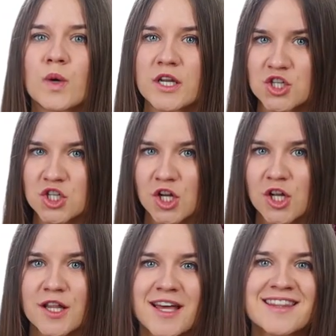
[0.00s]
wind
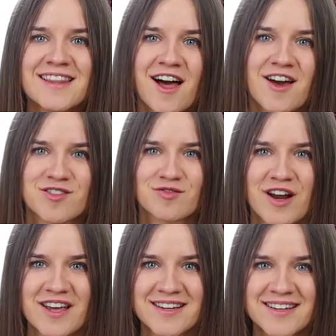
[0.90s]
chill and light
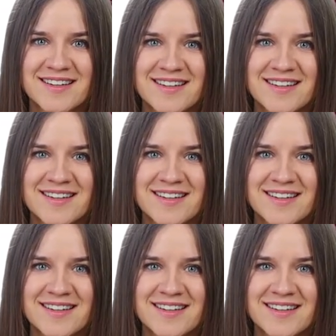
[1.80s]
rain.